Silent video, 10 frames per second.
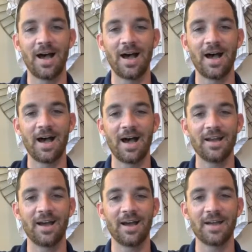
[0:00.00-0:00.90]

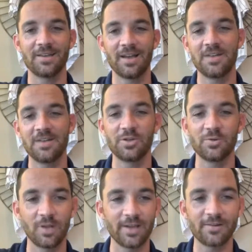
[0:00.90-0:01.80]
I do
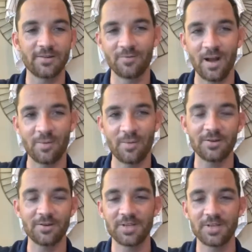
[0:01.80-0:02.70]
like Robbie
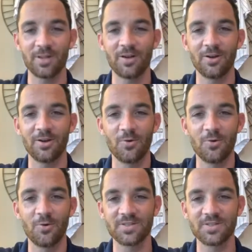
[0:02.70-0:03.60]
Anderson, but who was his
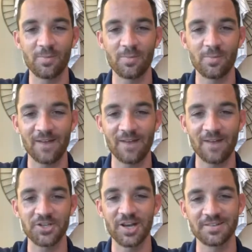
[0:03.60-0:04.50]
quarterback for the
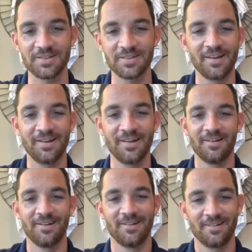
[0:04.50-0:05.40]
Jets?
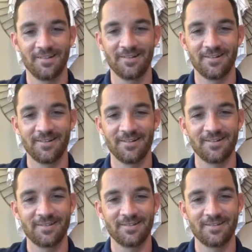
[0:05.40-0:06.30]

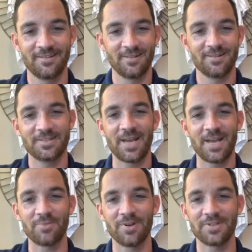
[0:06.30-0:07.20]

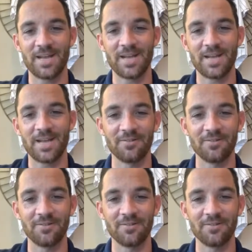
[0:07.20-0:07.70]
Sam Darnold.